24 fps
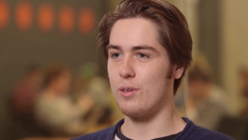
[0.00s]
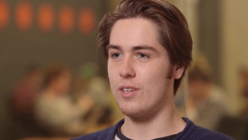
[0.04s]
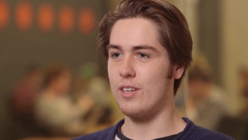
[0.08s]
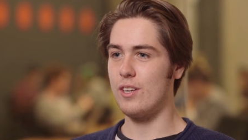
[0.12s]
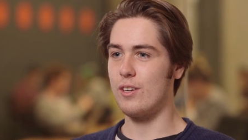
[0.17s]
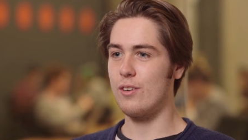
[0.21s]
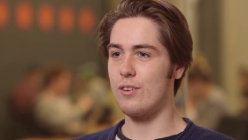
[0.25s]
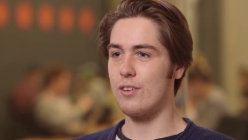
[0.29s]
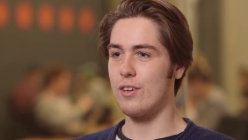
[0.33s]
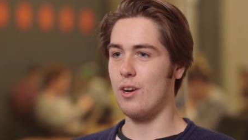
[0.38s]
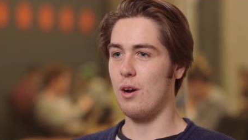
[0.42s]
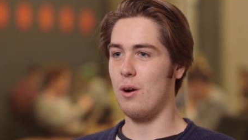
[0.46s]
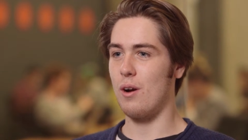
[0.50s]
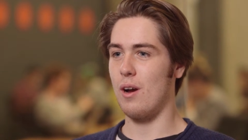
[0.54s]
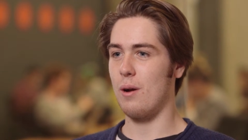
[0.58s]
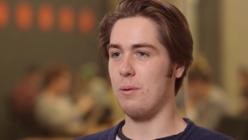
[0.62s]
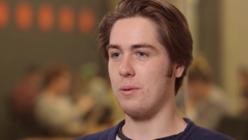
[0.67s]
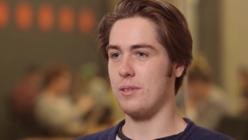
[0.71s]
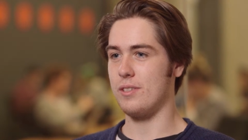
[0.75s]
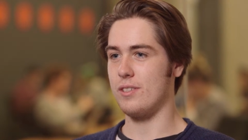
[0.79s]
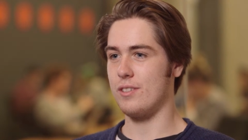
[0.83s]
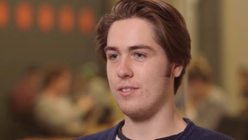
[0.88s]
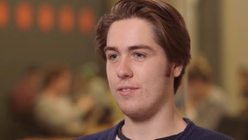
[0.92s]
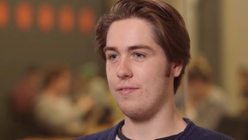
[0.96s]
A year ago, I
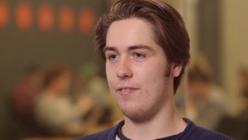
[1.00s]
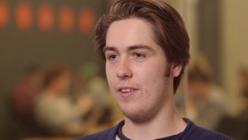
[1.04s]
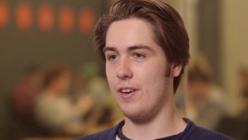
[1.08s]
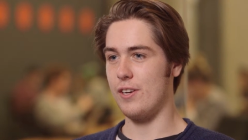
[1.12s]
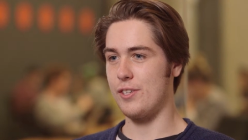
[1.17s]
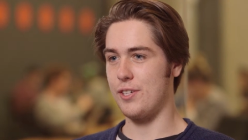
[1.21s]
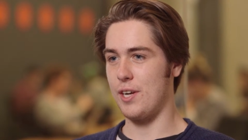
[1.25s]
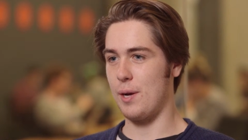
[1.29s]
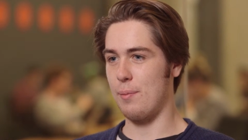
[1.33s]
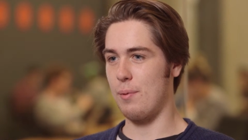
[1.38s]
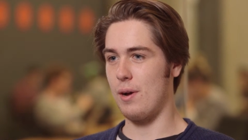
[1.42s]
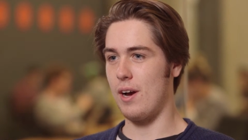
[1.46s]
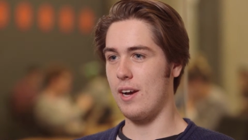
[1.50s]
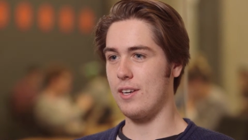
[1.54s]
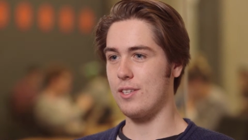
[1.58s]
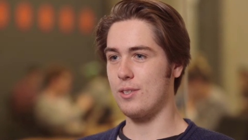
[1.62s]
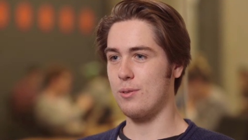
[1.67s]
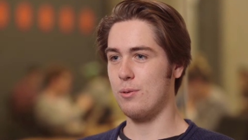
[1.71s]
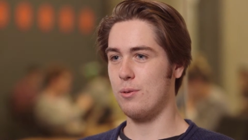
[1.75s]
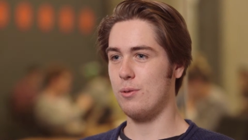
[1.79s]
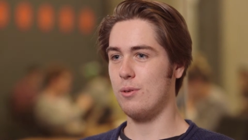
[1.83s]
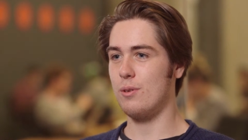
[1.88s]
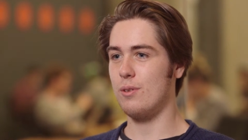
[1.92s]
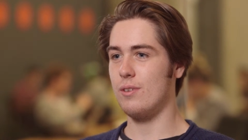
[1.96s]
was finishing up high
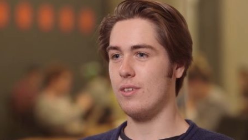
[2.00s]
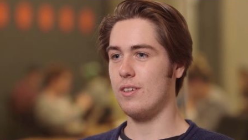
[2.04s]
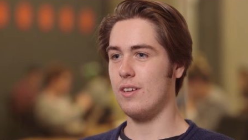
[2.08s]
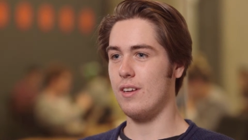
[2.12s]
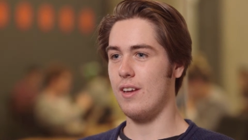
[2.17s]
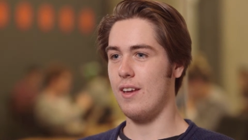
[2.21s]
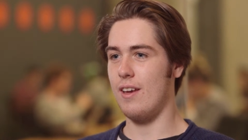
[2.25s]
school,